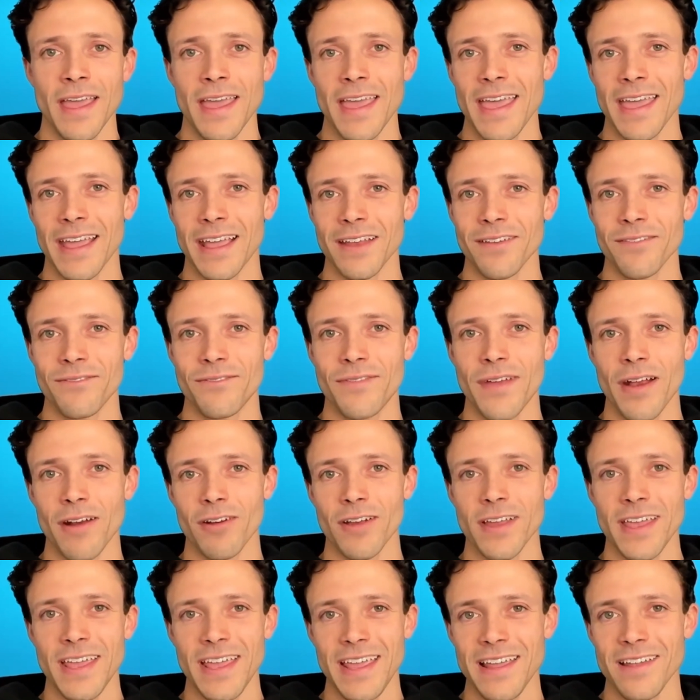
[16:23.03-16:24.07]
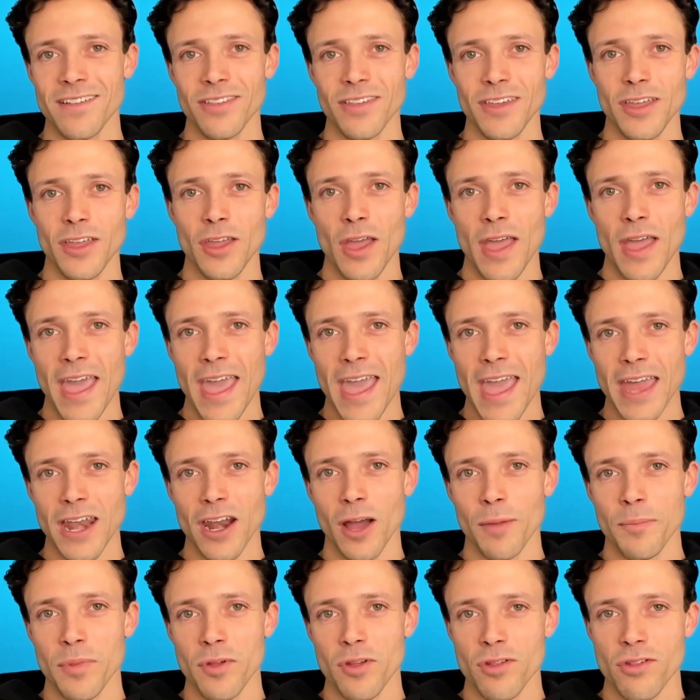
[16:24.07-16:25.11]
It can very easily add
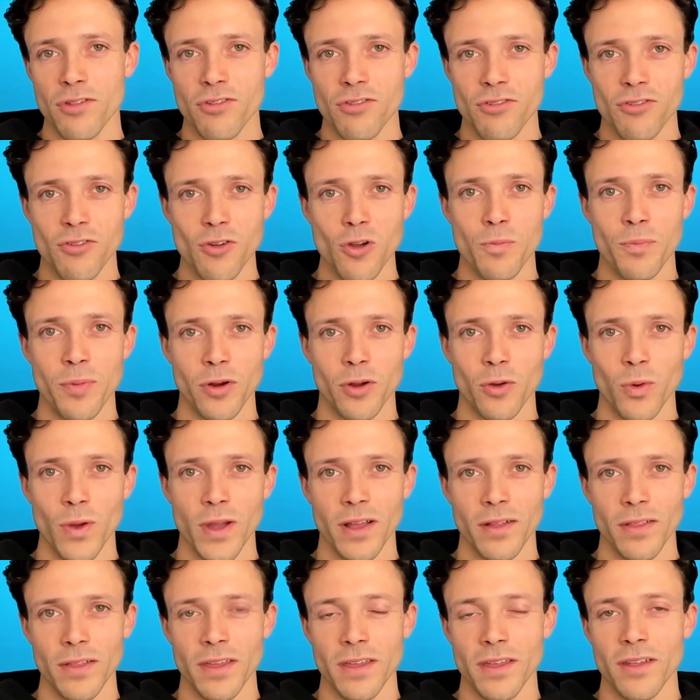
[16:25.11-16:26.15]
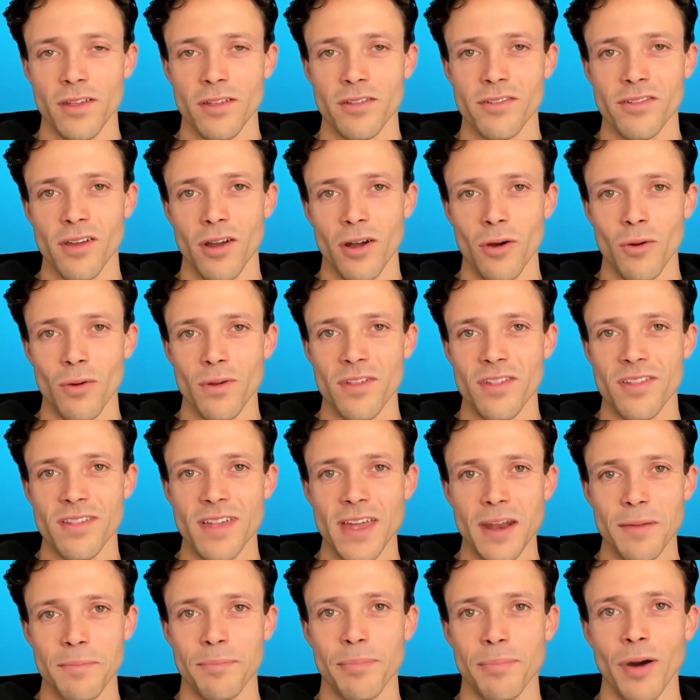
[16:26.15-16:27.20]
up super quickly. So set
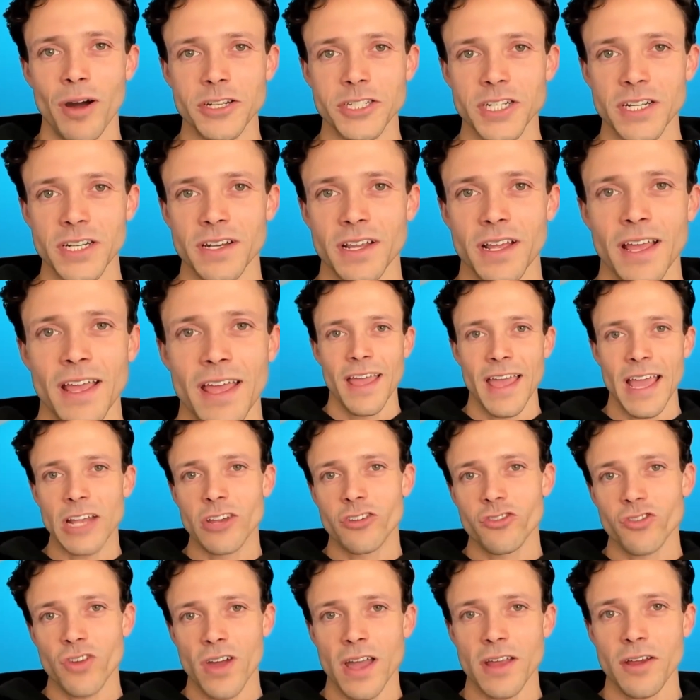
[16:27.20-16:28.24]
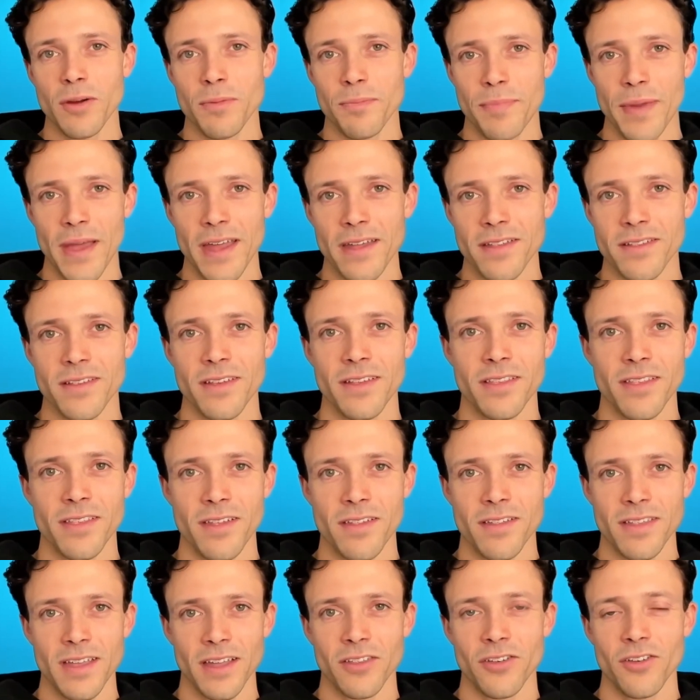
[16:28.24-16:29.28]
a budget and try your best to
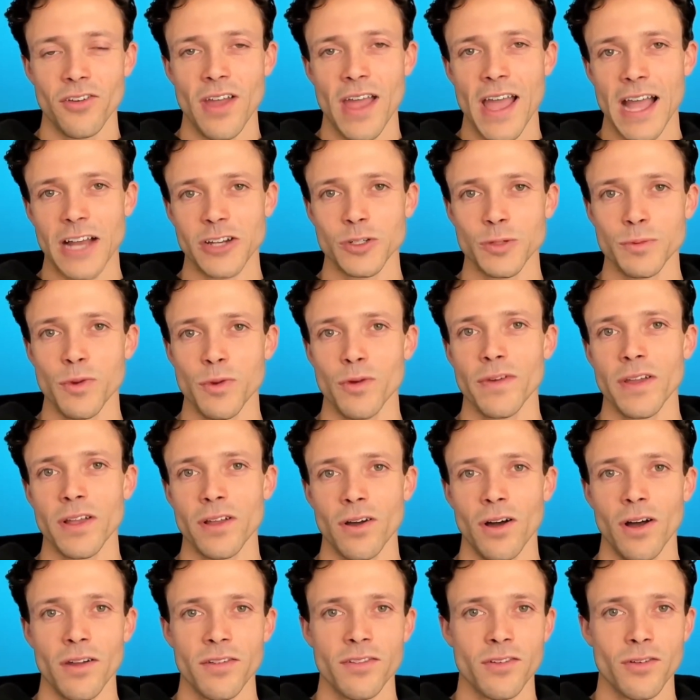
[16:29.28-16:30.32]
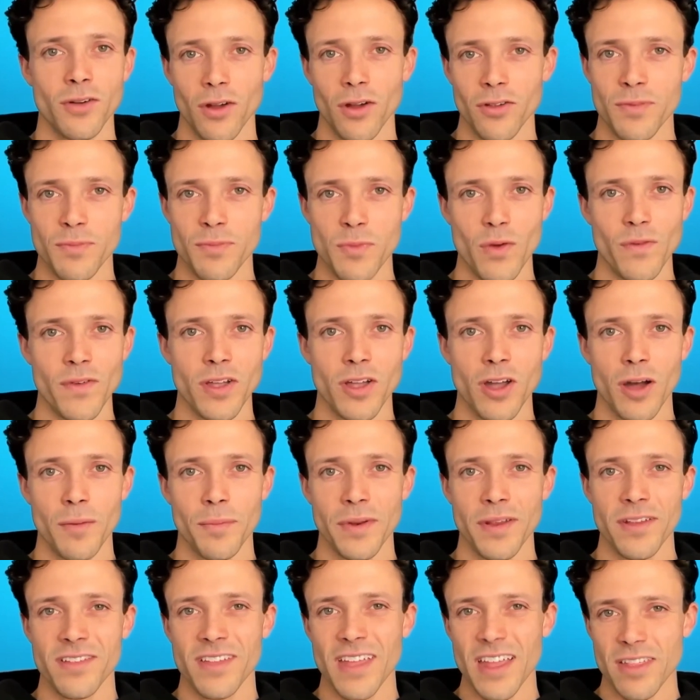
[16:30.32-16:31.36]
stick to your actual moving costs. Call some moving
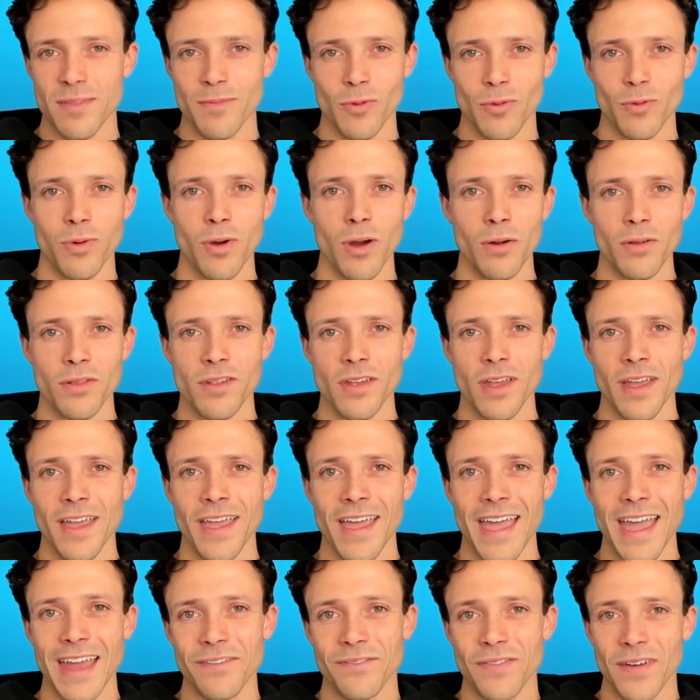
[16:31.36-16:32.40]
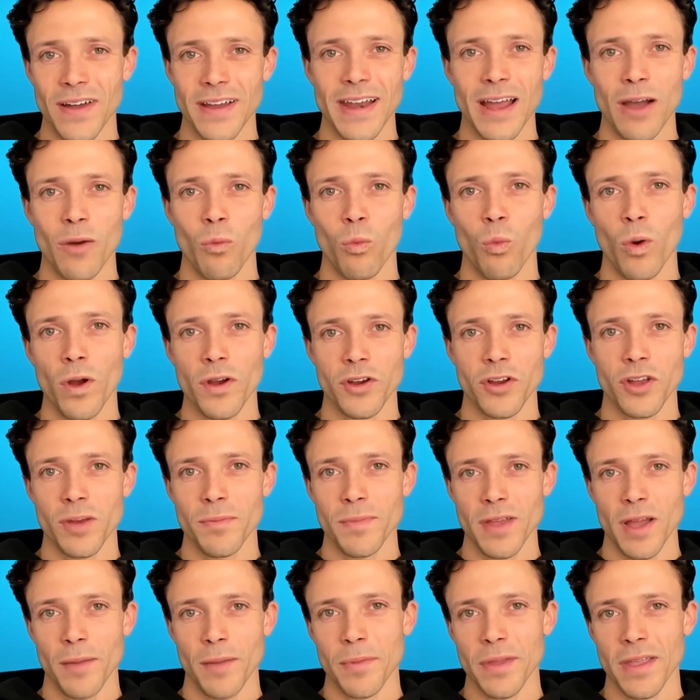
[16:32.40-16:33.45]
companies, get some quotes, and find out what you're going to
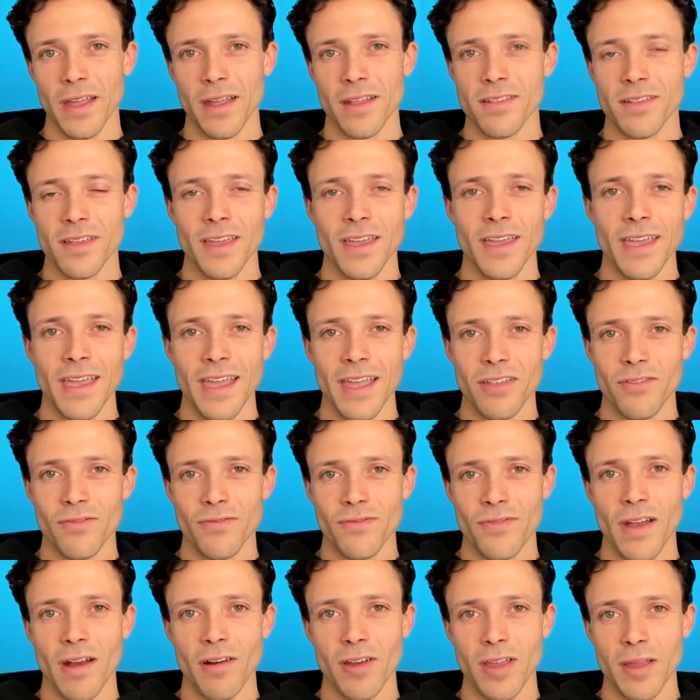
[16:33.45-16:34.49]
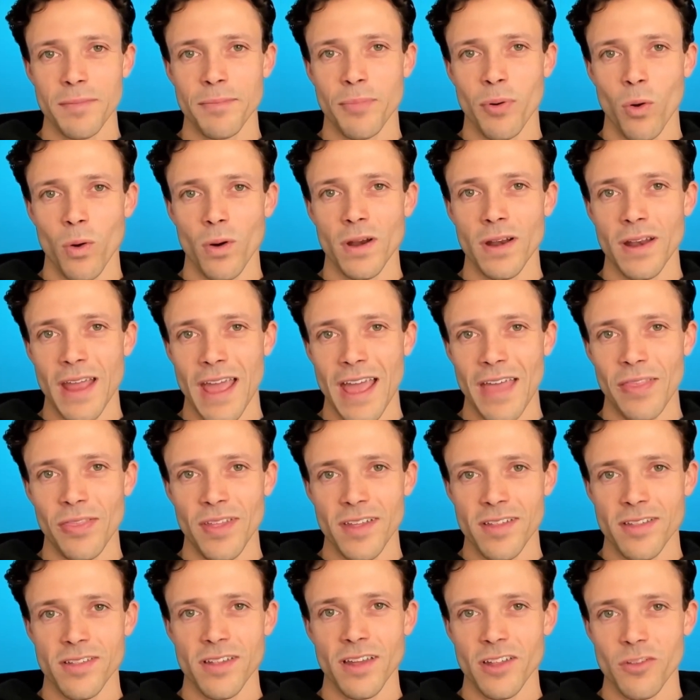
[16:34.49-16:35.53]
be up against. It's very important at
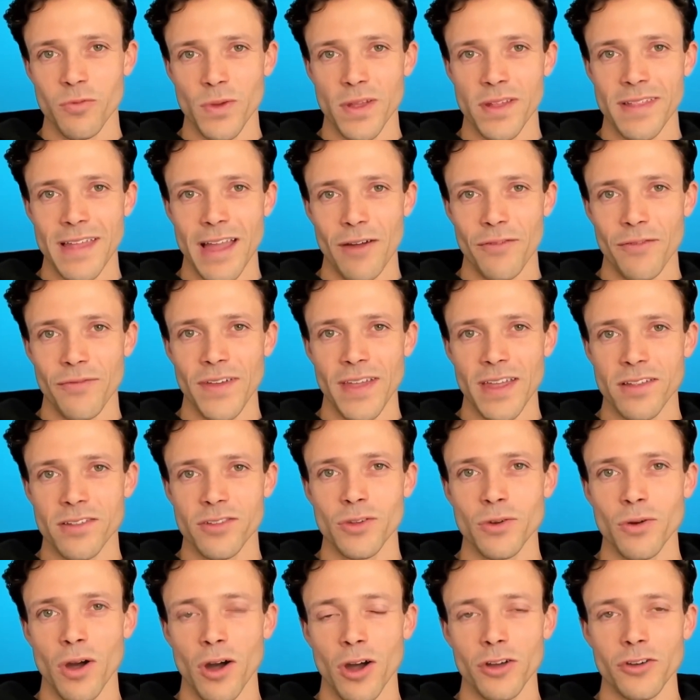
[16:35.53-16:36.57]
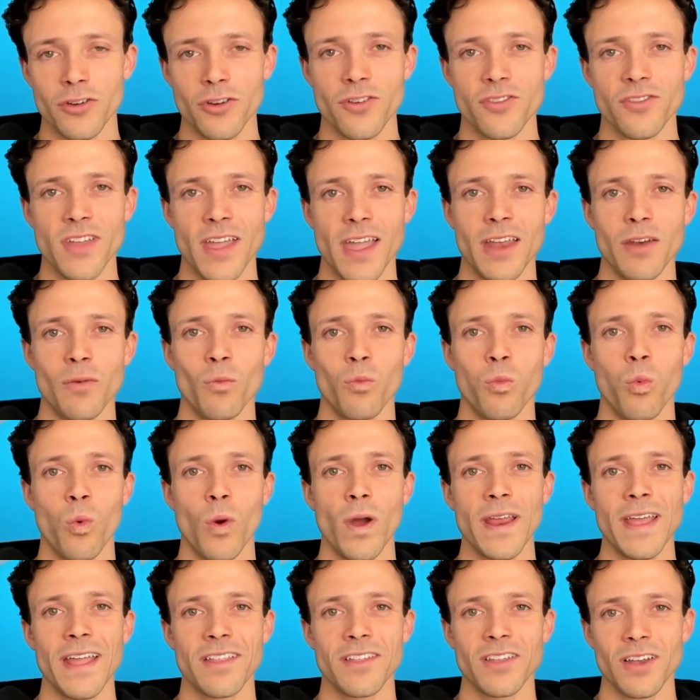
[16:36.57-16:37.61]
this 6 weeks out phase to understand
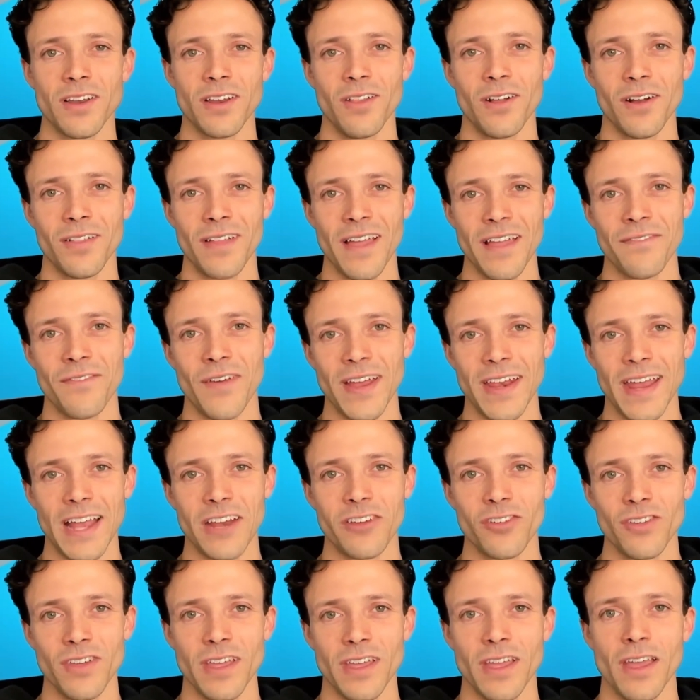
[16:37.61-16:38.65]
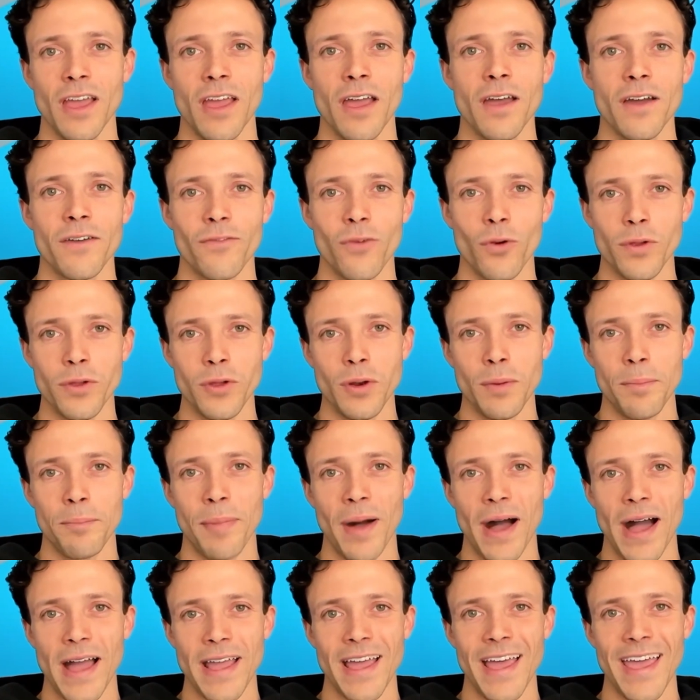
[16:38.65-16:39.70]
what it's going to look like financially for you to
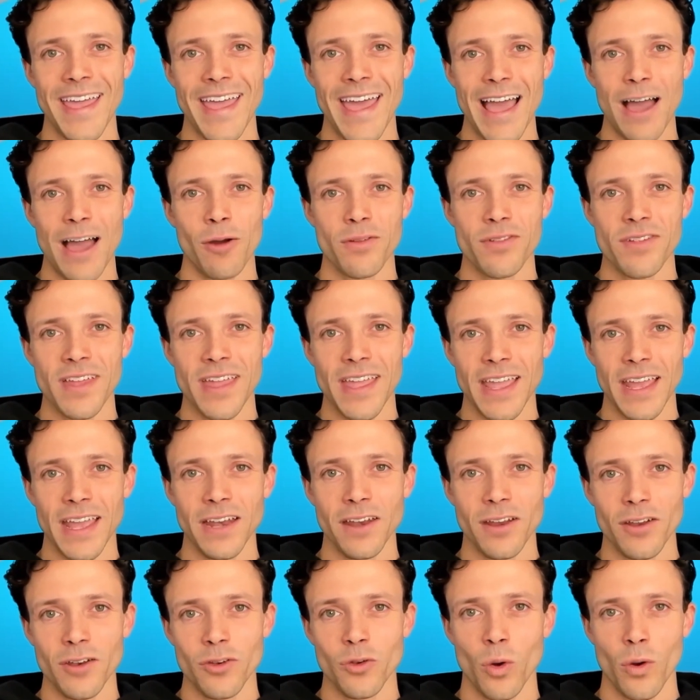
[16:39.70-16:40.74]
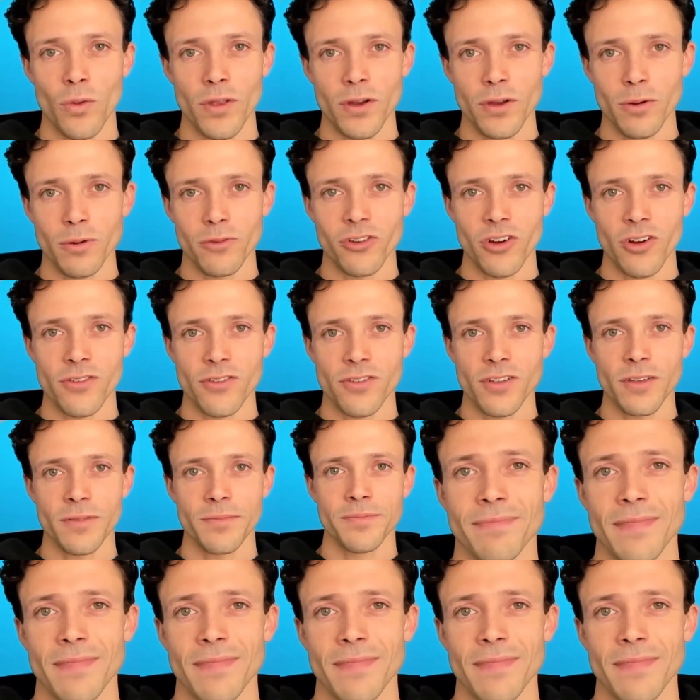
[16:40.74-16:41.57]
buy a house in Northern New Jersey.